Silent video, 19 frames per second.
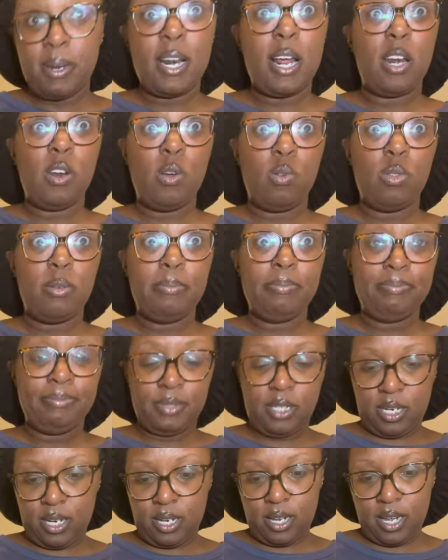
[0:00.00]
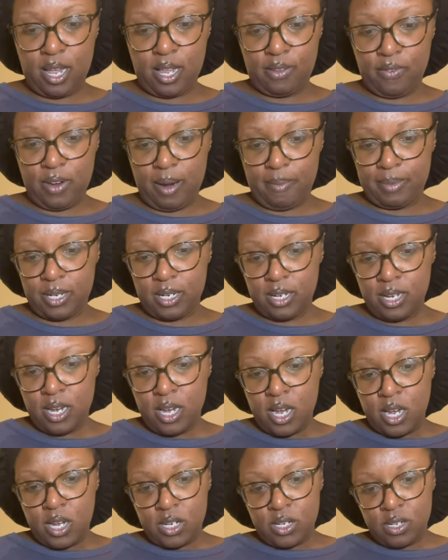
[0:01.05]
not know them as family.
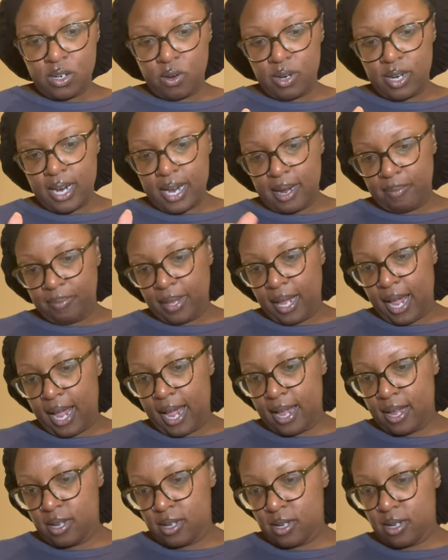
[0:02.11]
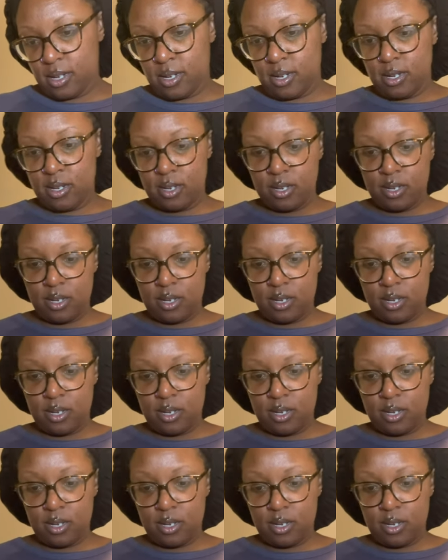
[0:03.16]
So yeah, I